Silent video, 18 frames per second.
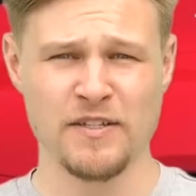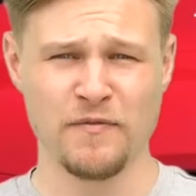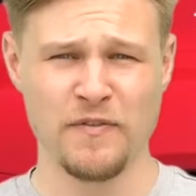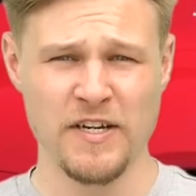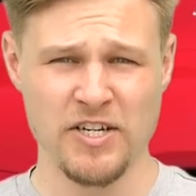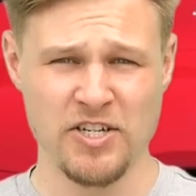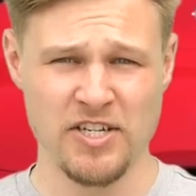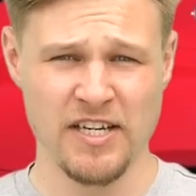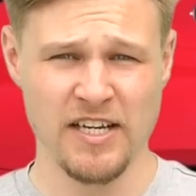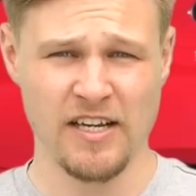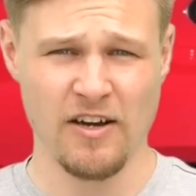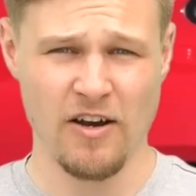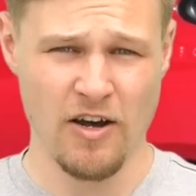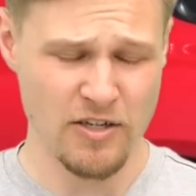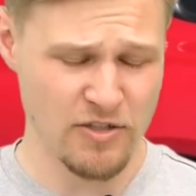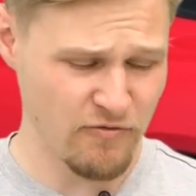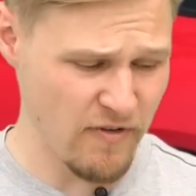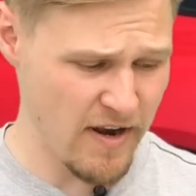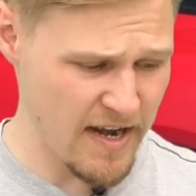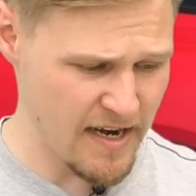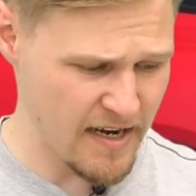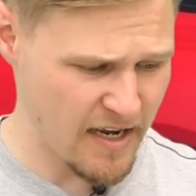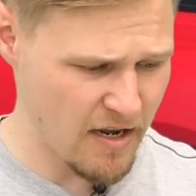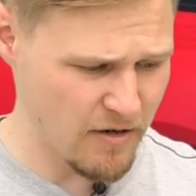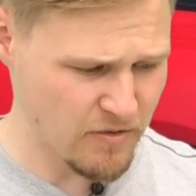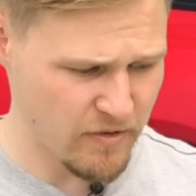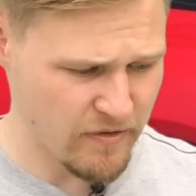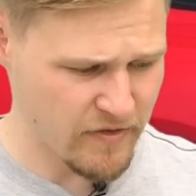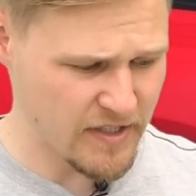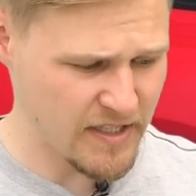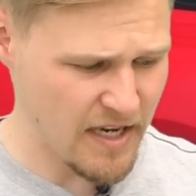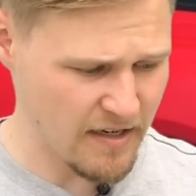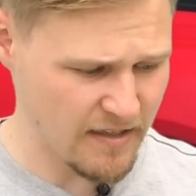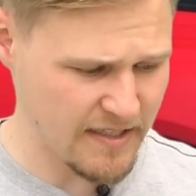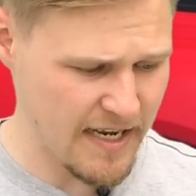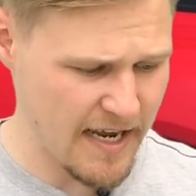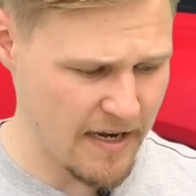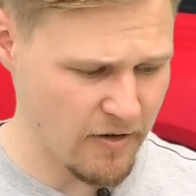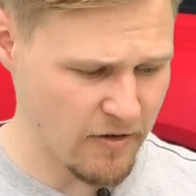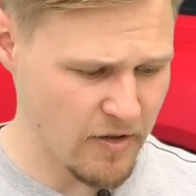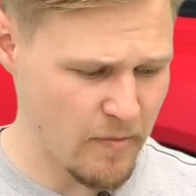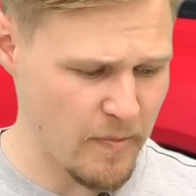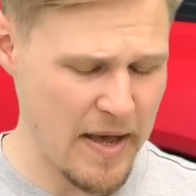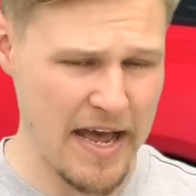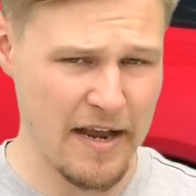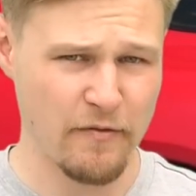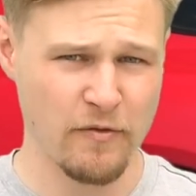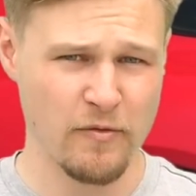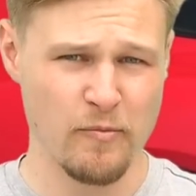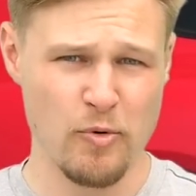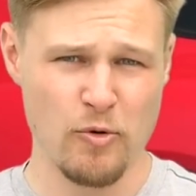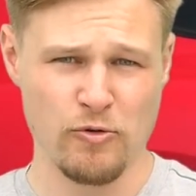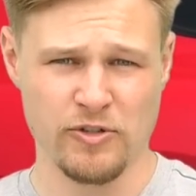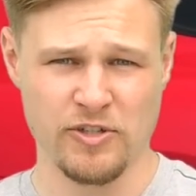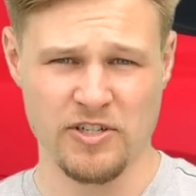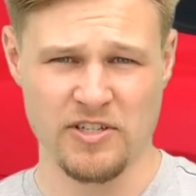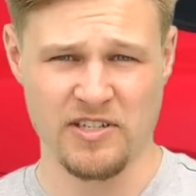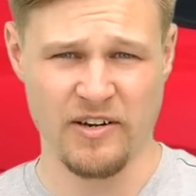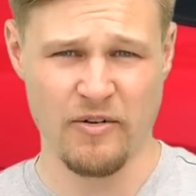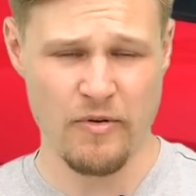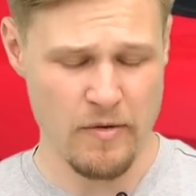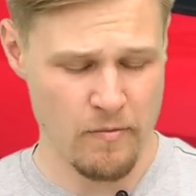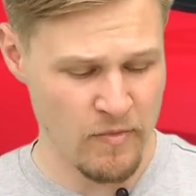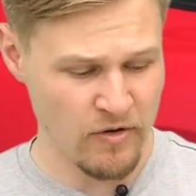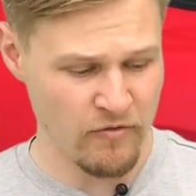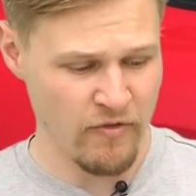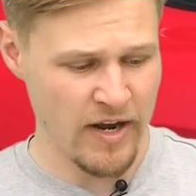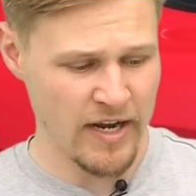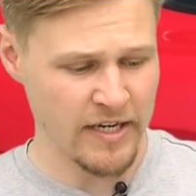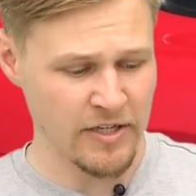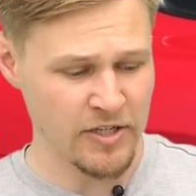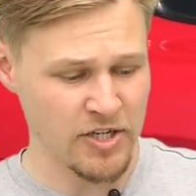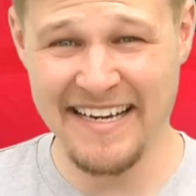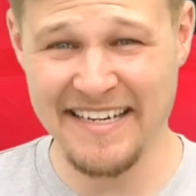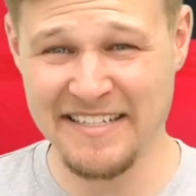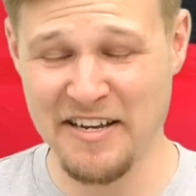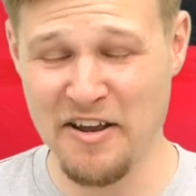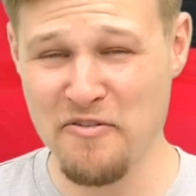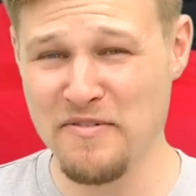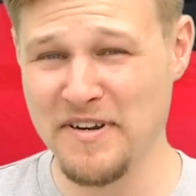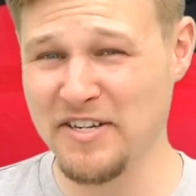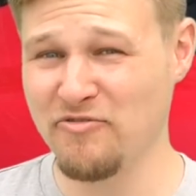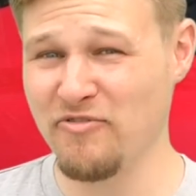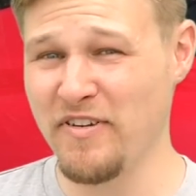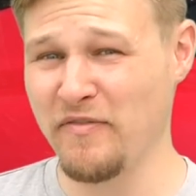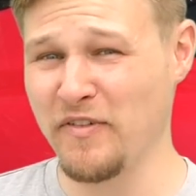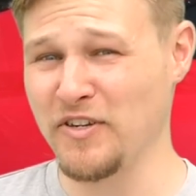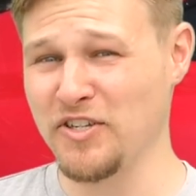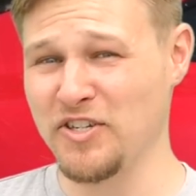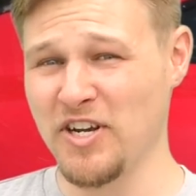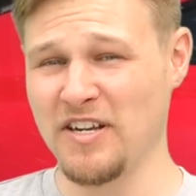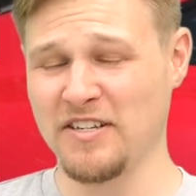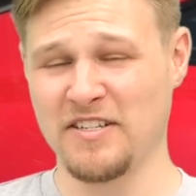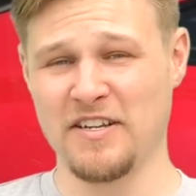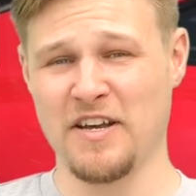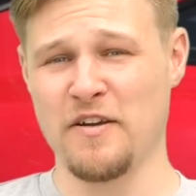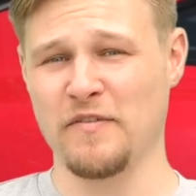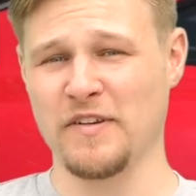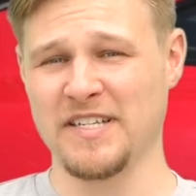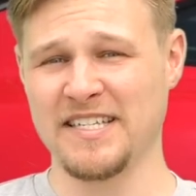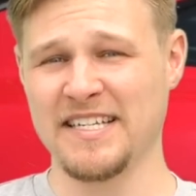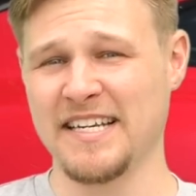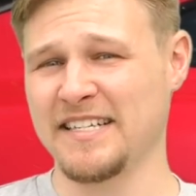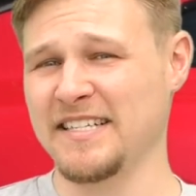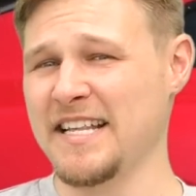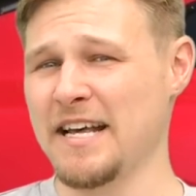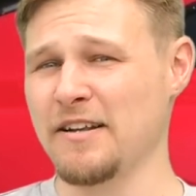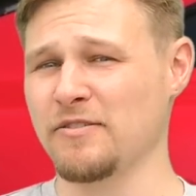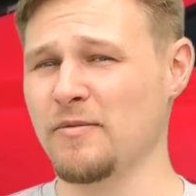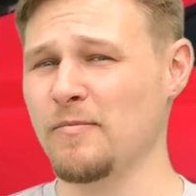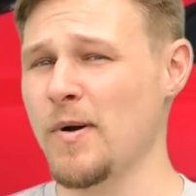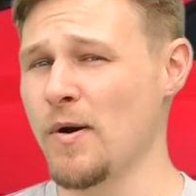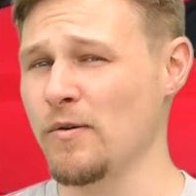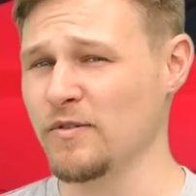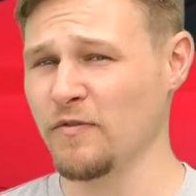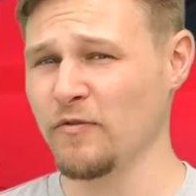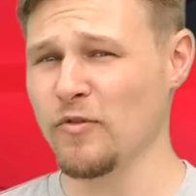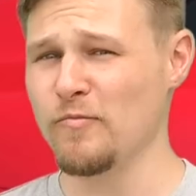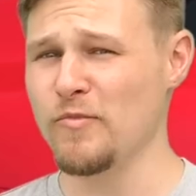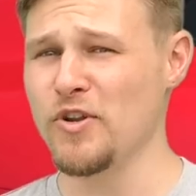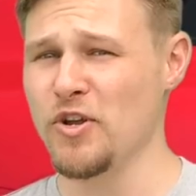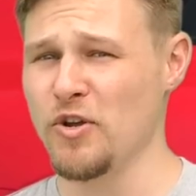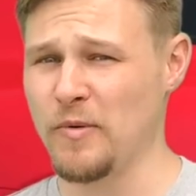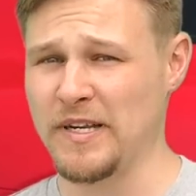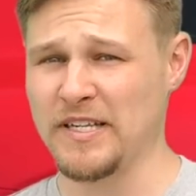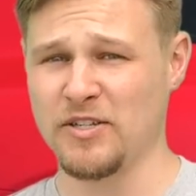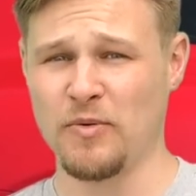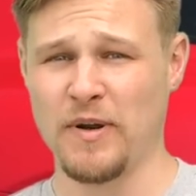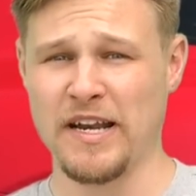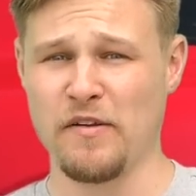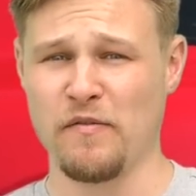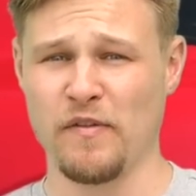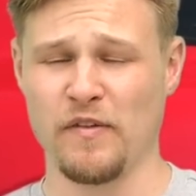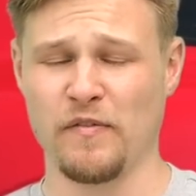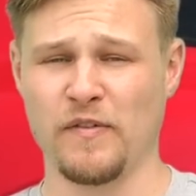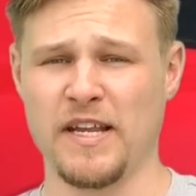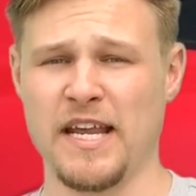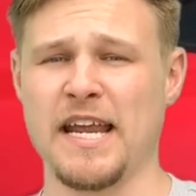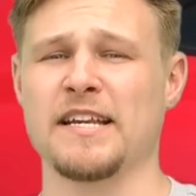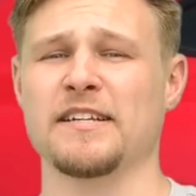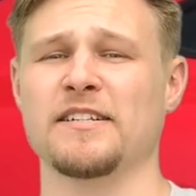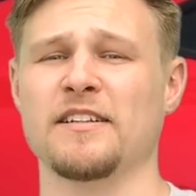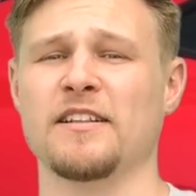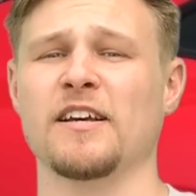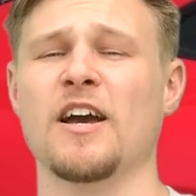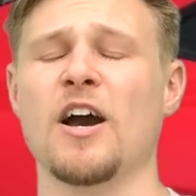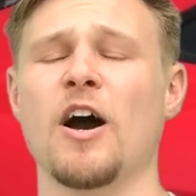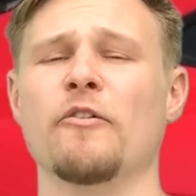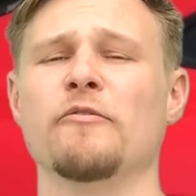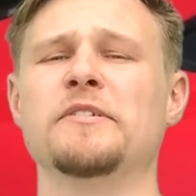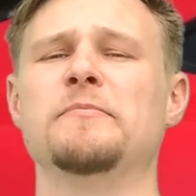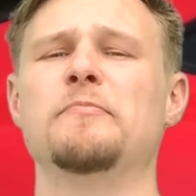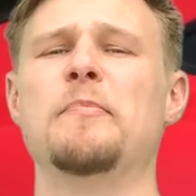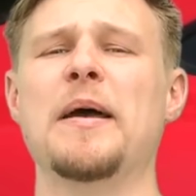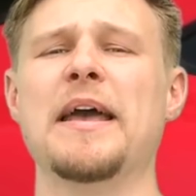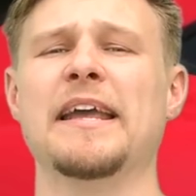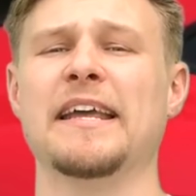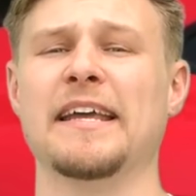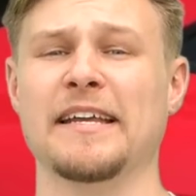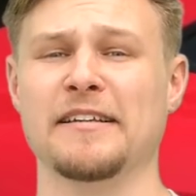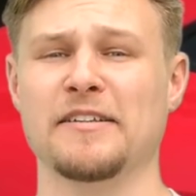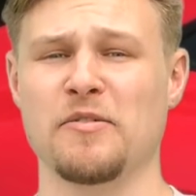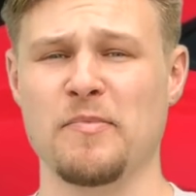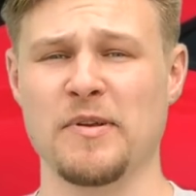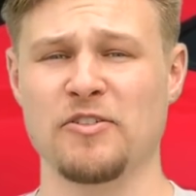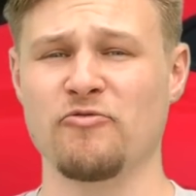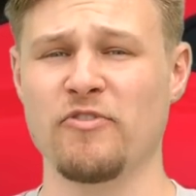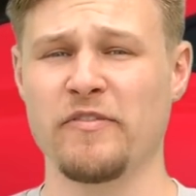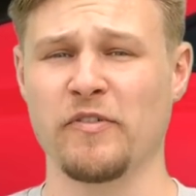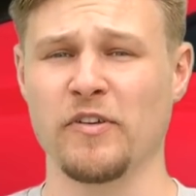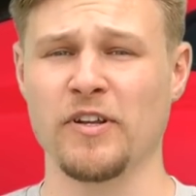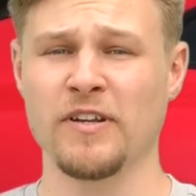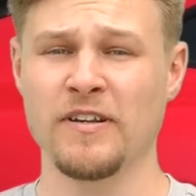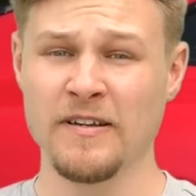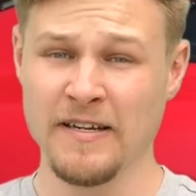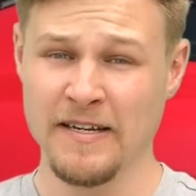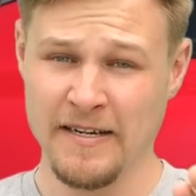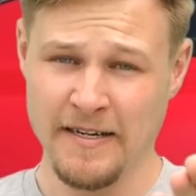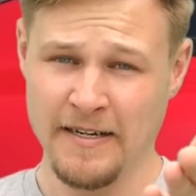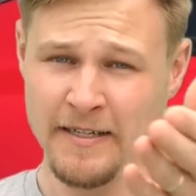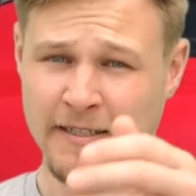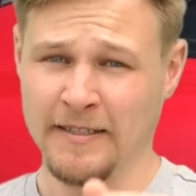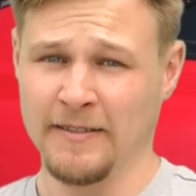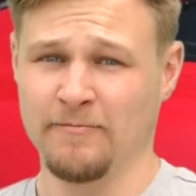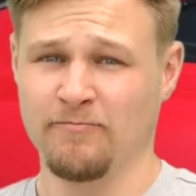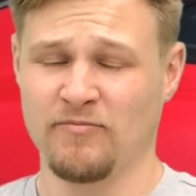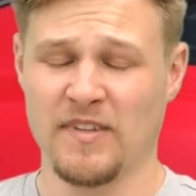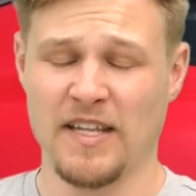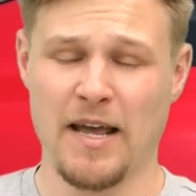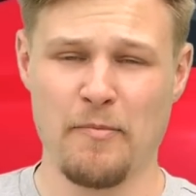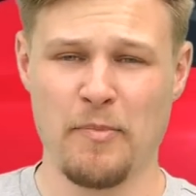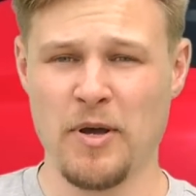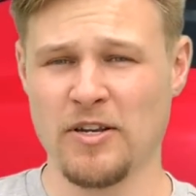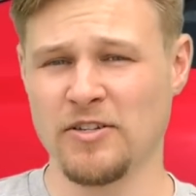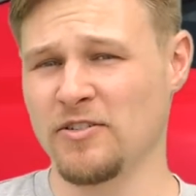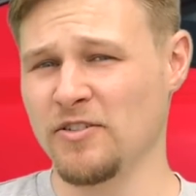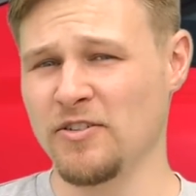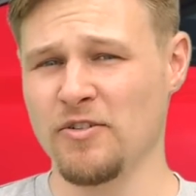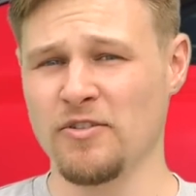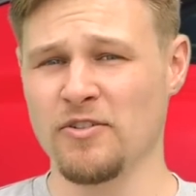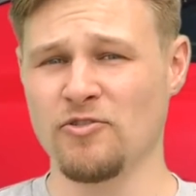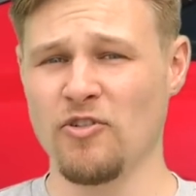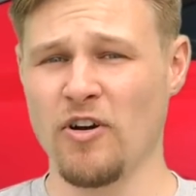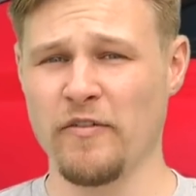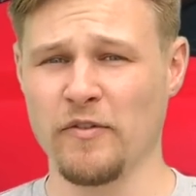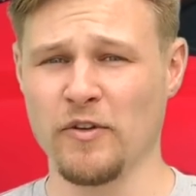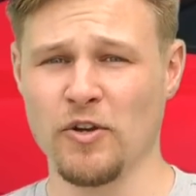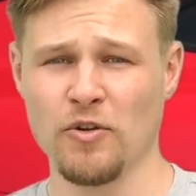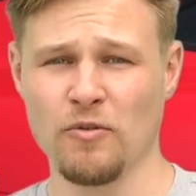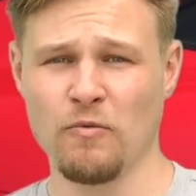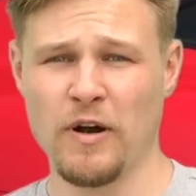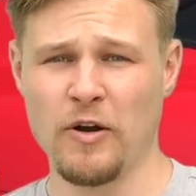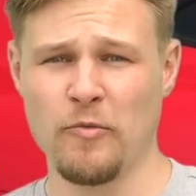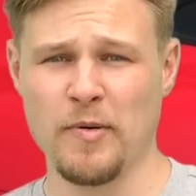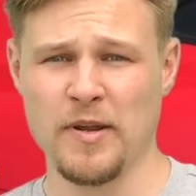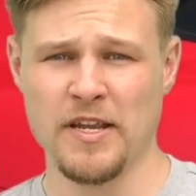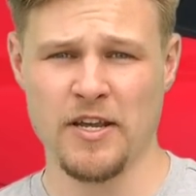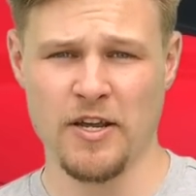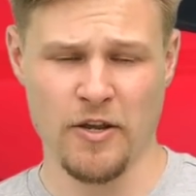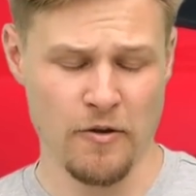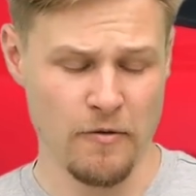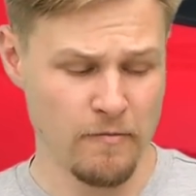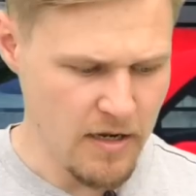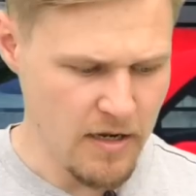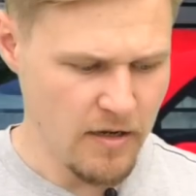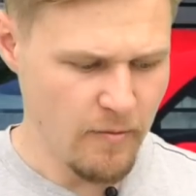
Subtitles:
finished in guards red. It comes with a ducktail on the back from Porsche's equipment range. It's only driven just over 6,000 miles from new in 2015, so the car is begging to be driven, and that person doing the driving could well be you.